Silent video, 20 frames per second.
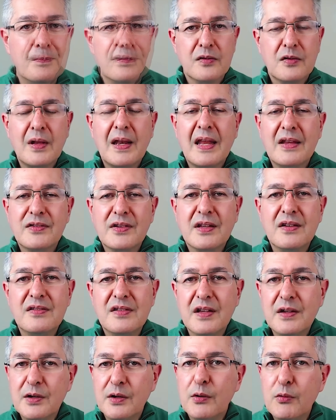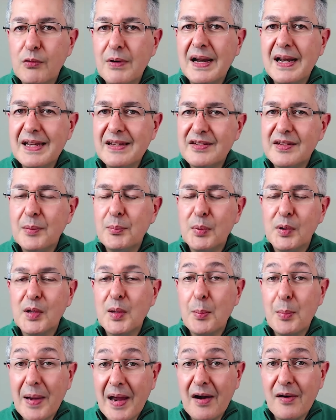So let's consider a really simple
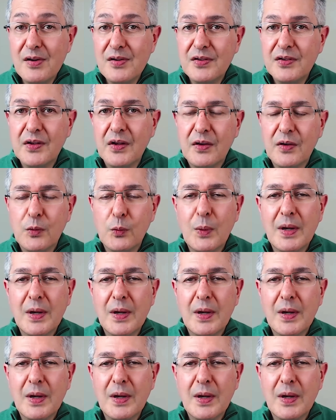comparison